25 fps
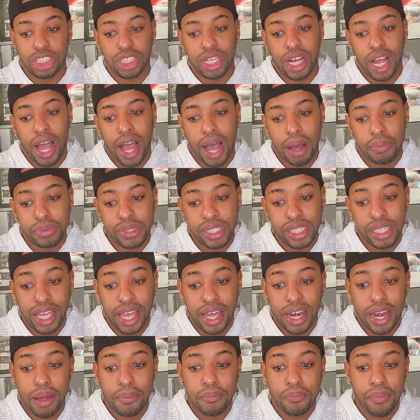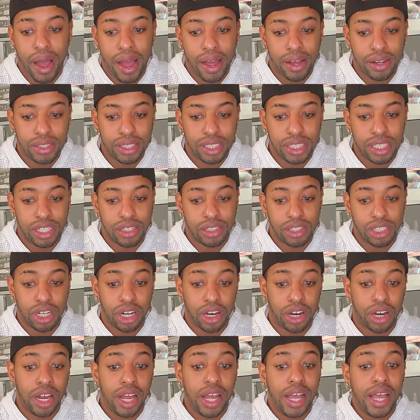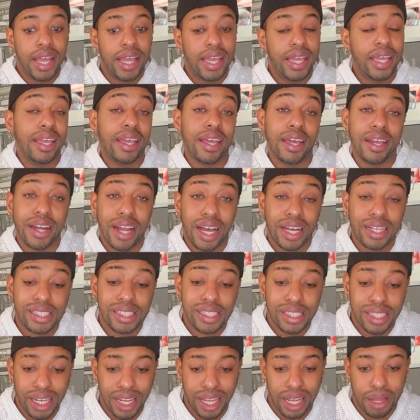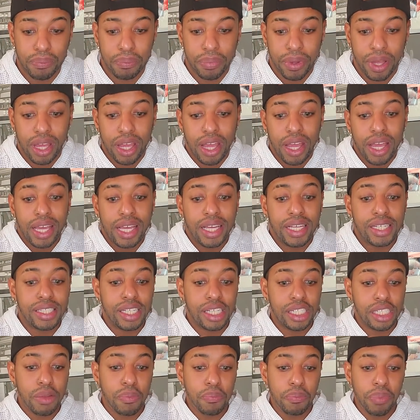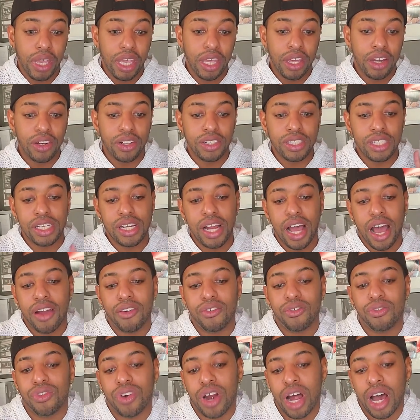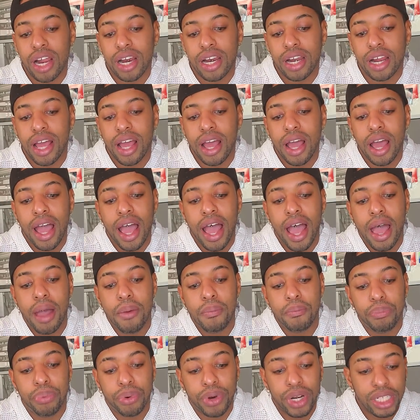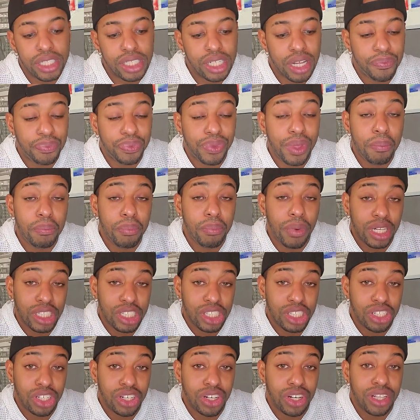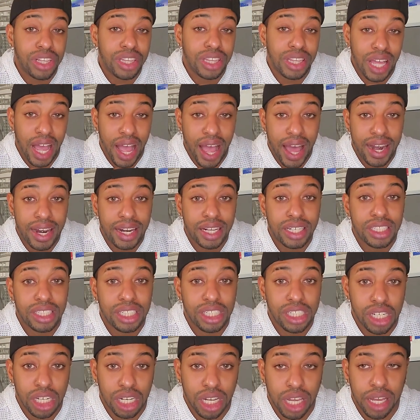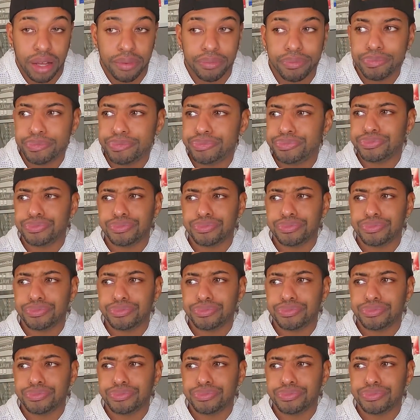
she hops again, and Miles tells her he cannot sleep. He says Peter did not run and brings up the monster that took him.